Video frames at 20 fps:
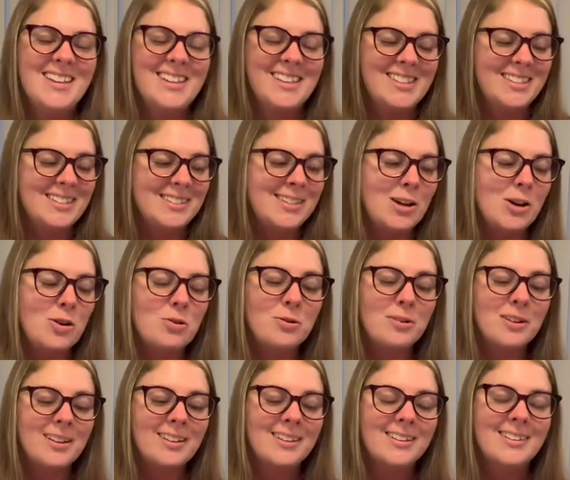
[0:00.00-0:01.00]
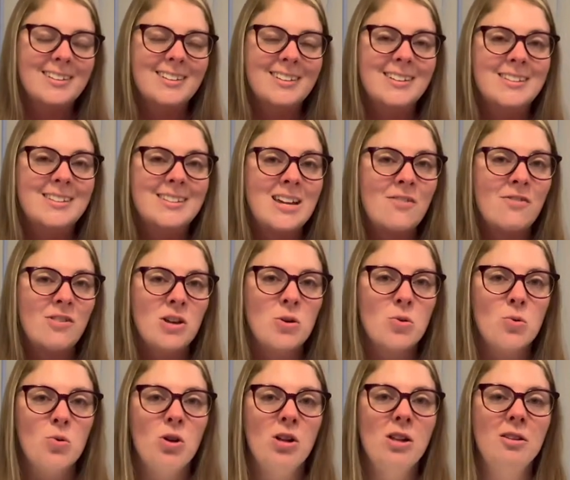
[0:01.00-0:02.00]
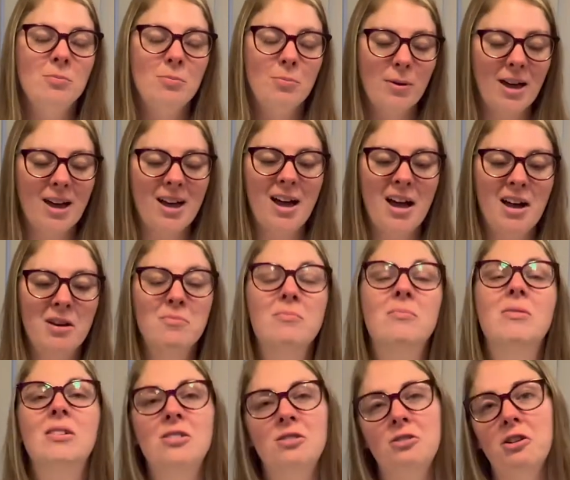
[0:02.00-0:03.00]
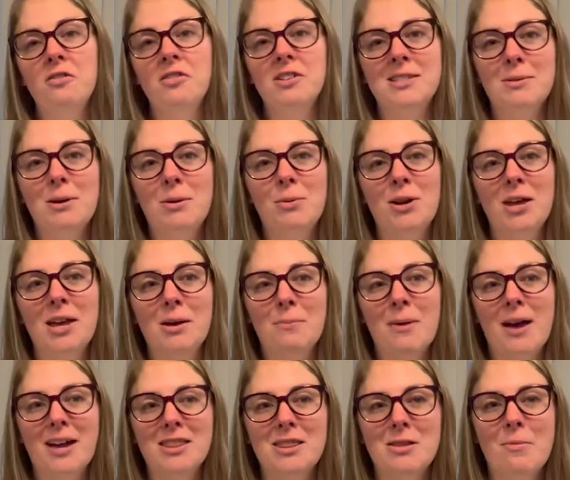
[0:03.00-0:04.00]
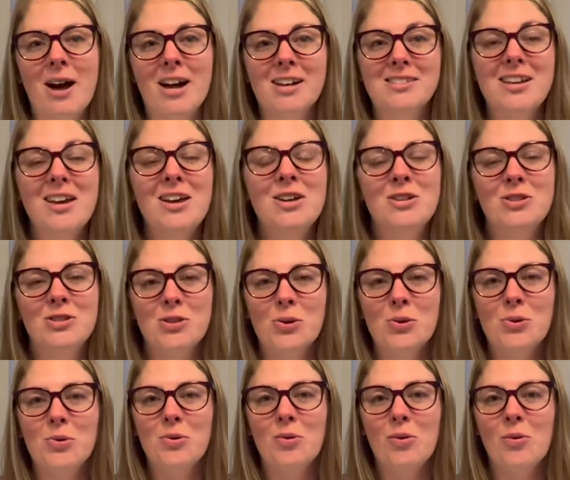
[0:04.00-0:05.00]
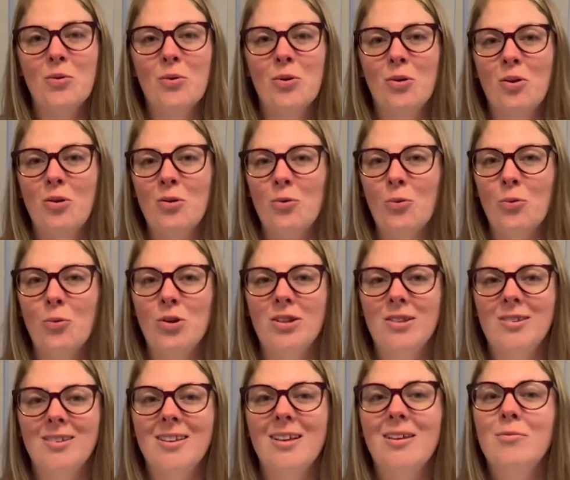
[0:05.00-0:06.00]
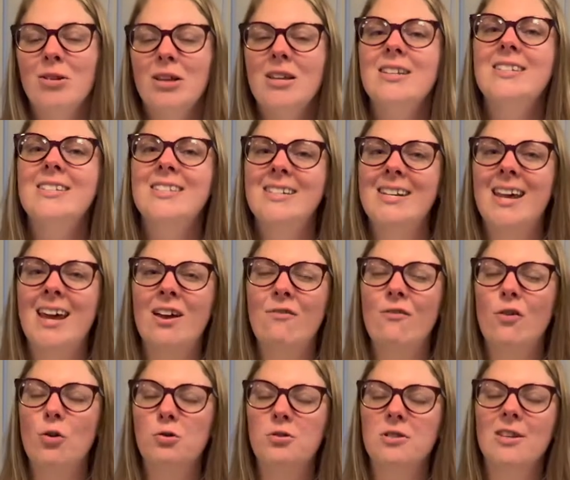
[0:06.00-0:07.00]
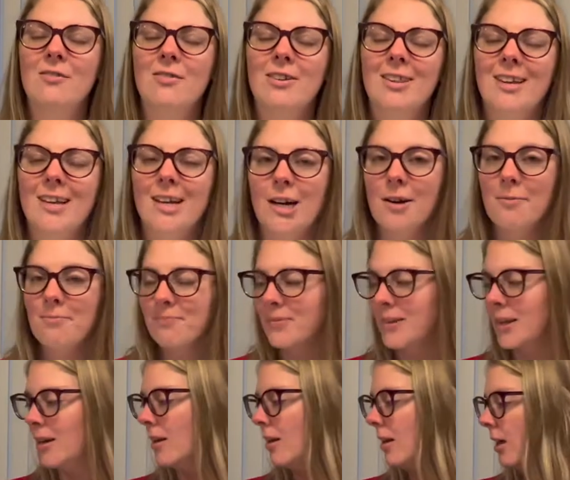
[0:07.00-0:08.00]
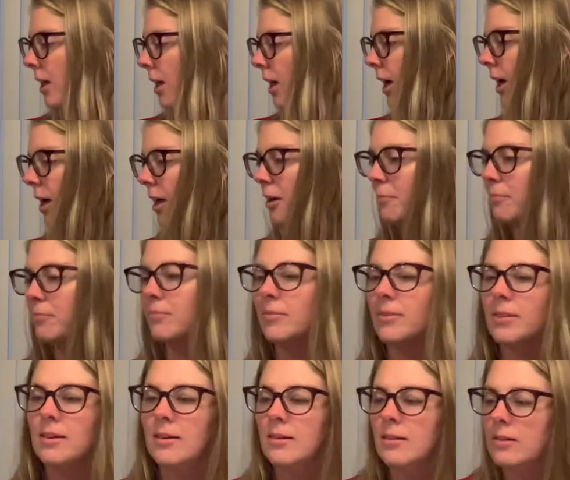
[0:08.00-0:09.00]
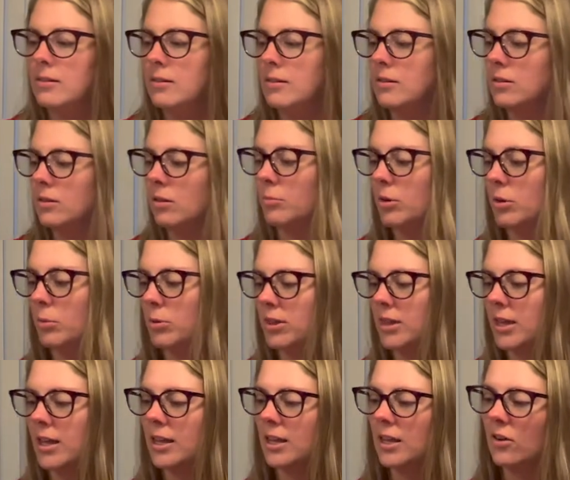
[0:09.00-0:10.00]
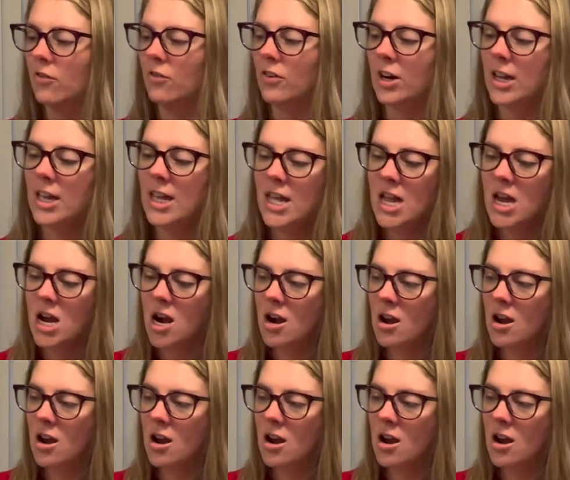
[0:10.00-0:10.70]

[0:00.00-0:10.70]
So definitely cool, but I'm nervous about putting it back in the box. So we'll take photos of it later. I'm gonna put that over here.